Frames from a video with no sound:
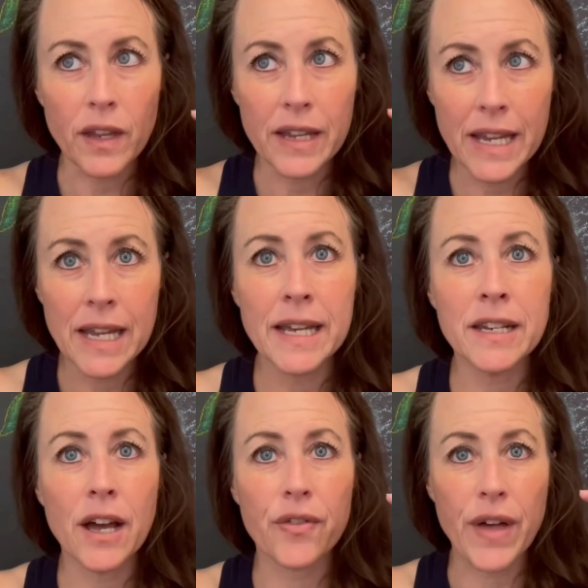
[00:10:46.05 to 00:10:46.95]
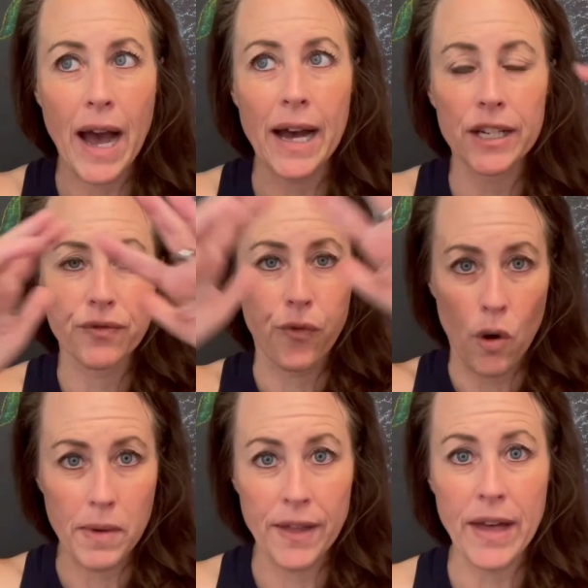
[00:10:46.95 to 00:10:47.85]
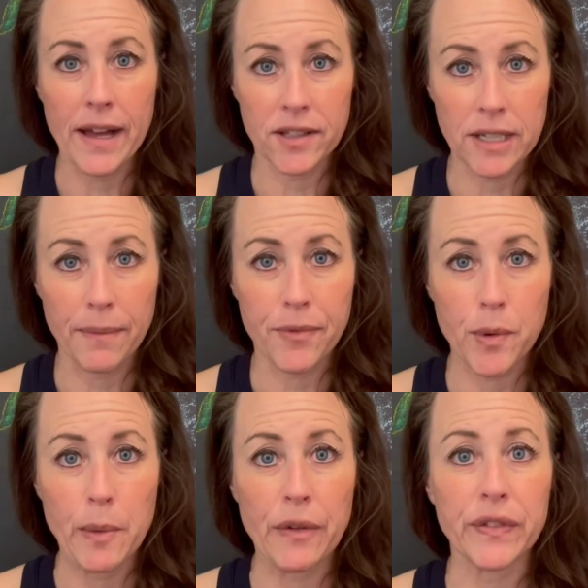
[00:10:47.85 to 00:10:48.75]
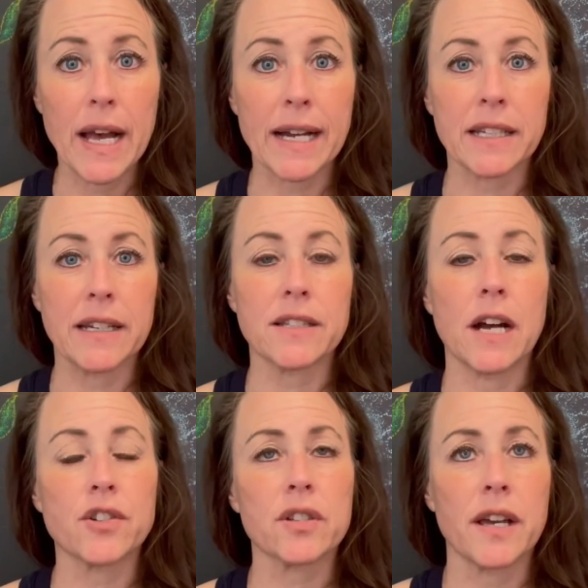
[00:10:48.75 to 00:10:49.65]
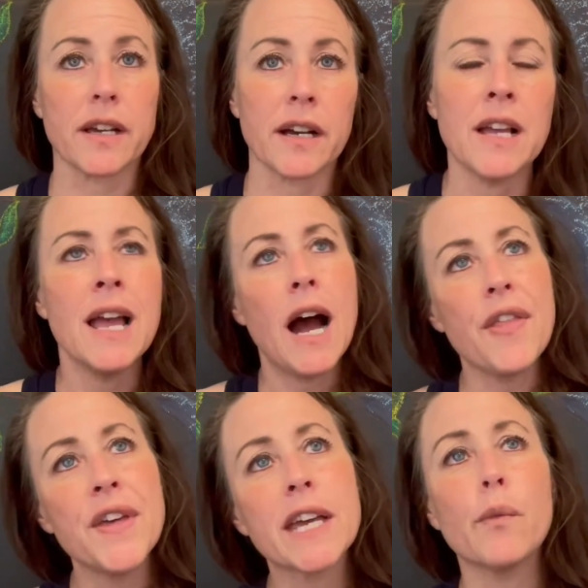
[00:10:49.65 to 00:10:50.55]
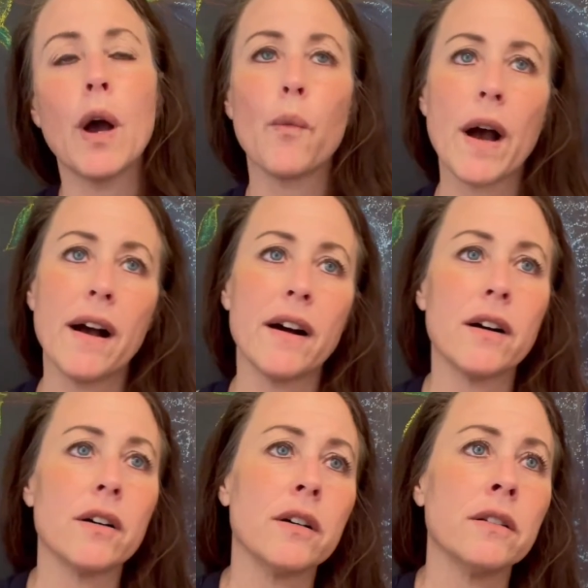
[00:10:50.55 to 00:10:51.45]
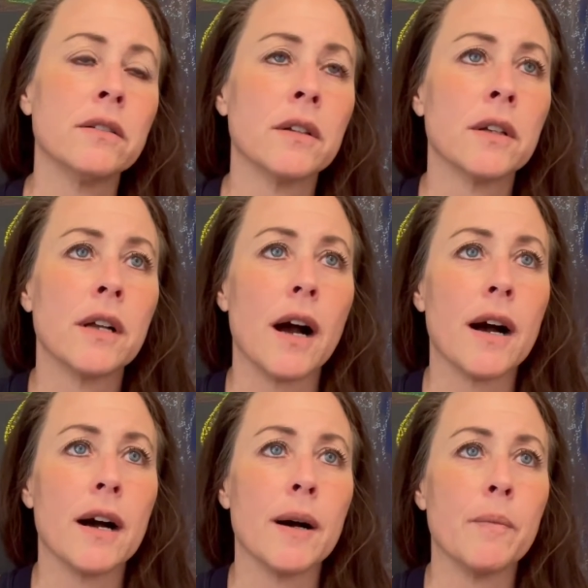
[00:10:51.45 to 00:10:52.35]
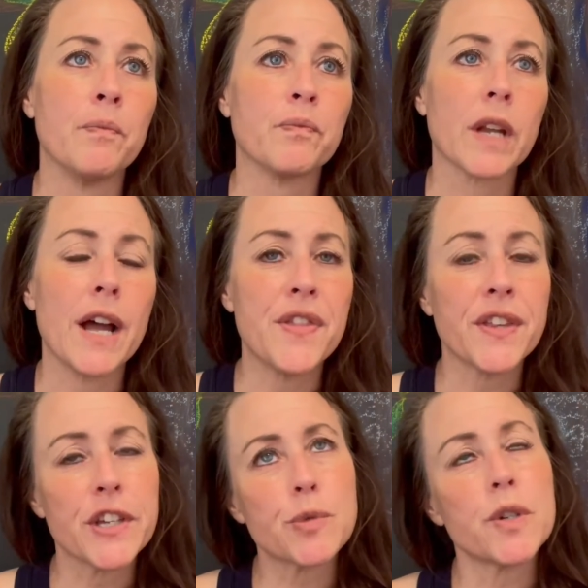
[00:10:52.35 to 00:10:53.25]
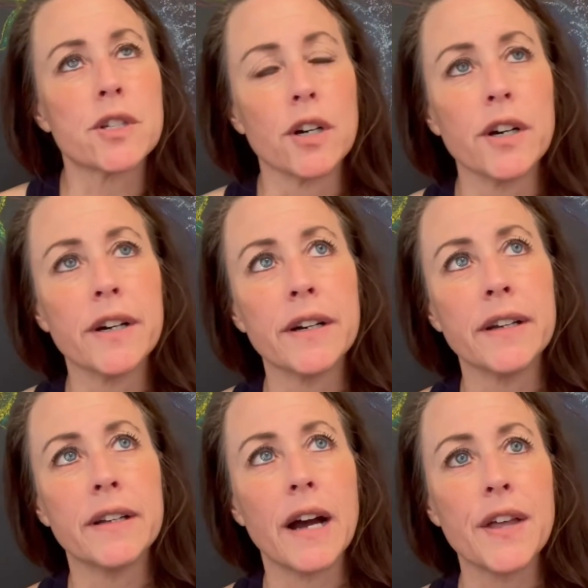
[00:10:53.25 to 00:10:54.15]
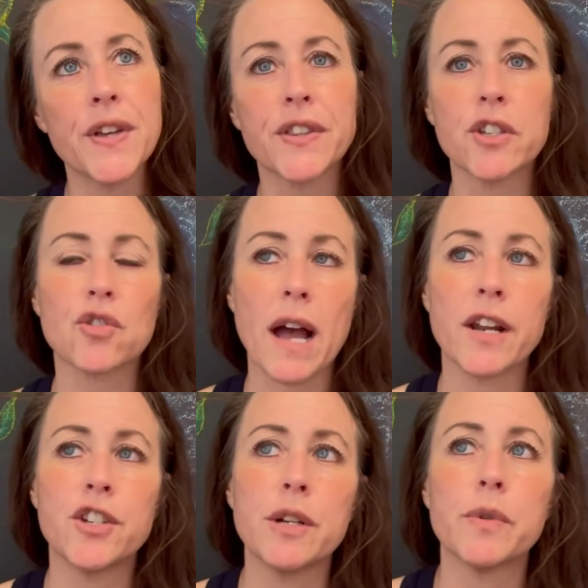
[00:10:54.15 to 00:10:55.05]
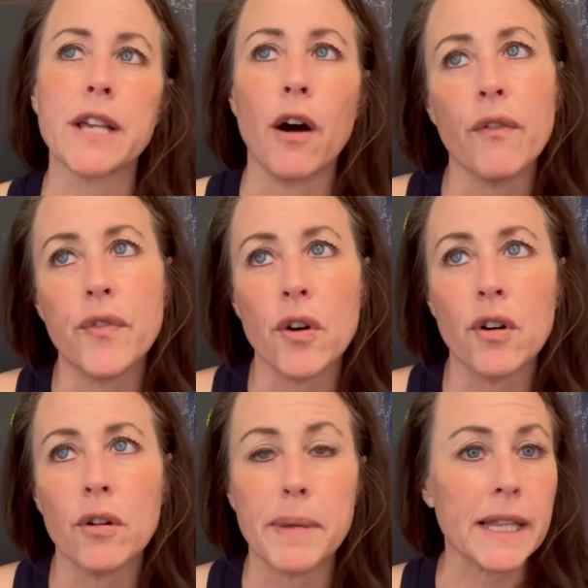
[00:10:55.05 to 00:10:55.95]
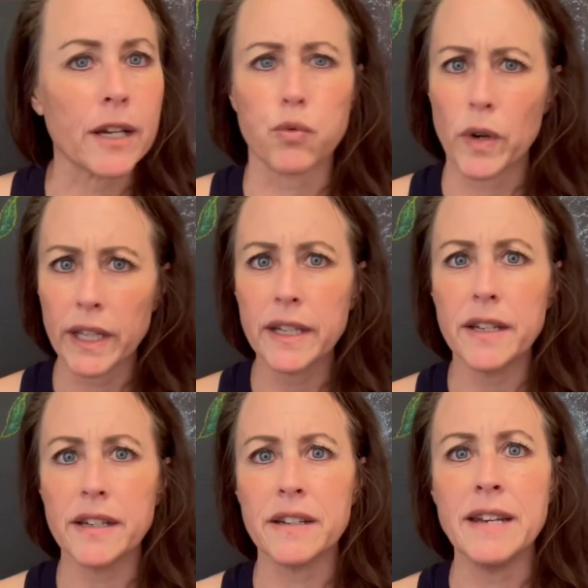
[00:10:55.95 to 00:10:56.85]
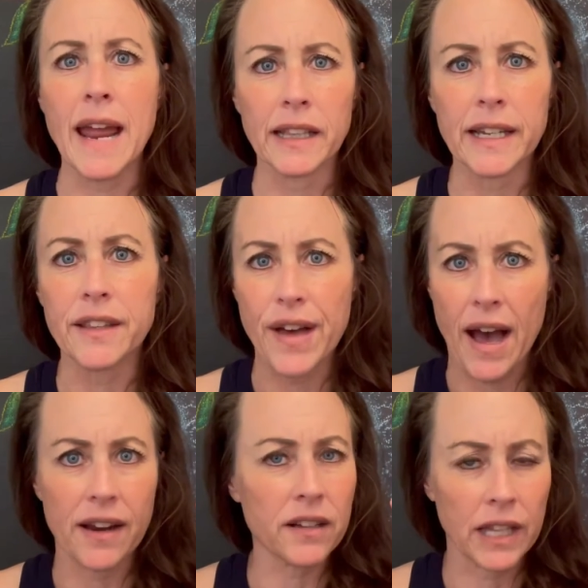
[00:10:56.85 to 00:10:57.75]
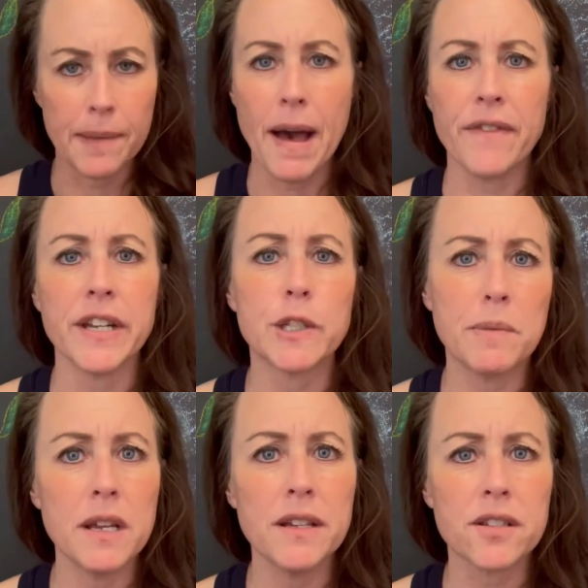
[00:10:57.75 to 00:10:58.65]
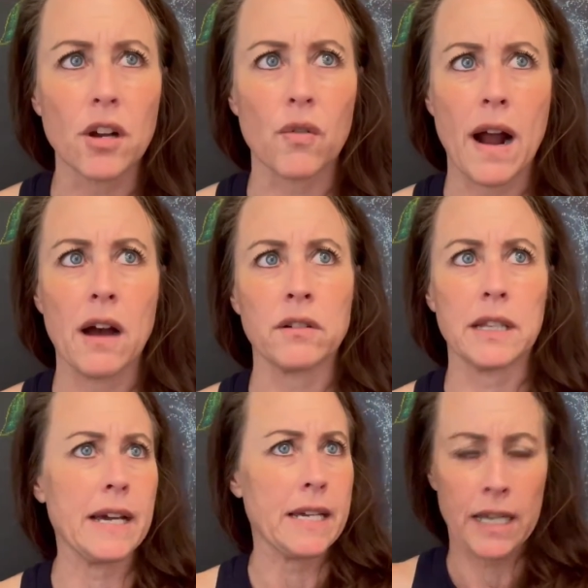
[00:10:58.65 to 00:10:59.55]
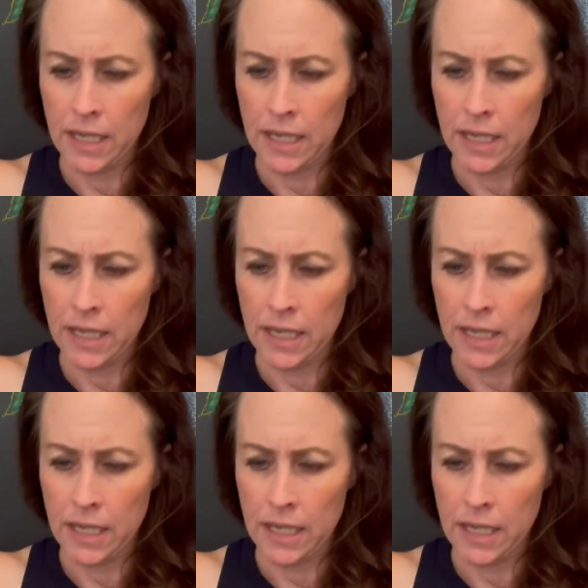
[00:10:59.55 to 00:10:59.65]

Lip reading: in that form, in that step 3 reflect, that it's not just like I think it went well. I think this was good. I think this strategy was helpful, but like really nailing that claim evidence piece around like,